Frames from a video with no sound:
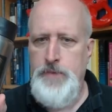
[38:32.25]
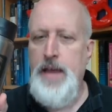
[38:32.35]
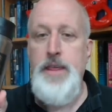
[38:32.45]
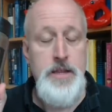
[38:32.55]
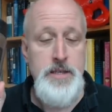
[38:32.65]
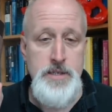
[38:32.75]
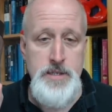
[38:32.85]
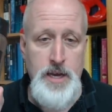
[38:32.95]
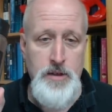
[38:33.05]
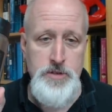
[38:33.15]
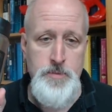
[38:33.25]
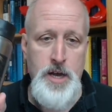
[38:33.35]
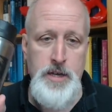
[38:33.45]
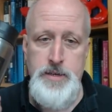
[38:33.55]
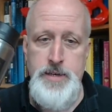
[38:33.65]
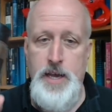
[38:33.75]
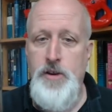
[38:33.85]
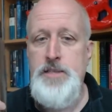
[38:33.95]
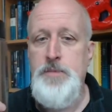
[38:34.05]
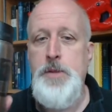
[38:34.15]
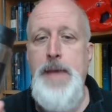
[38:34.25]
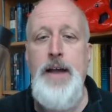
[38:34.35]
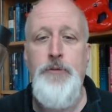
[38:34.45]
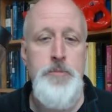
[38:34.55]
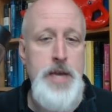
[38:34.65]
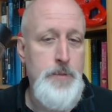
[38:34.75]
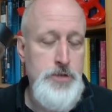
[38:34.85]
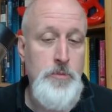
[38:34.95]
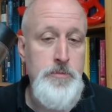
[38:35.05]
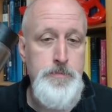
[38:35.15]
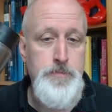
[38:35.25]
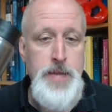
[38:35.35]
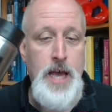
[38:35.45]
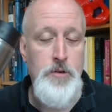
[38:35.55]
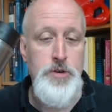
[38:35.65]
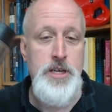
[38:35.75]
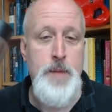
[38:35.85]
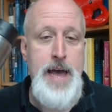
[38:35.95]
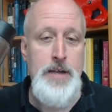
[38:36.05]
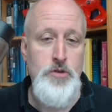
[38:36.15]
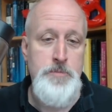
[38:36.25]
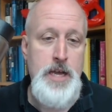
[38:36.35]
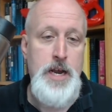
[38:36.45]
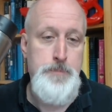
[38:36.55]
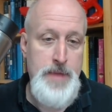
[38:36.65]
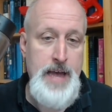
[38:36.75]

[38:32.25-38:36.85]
I think this is Taylor's mug, and Taylor hasn't been back for a meetup, so Taylor, when you come back to a meetup,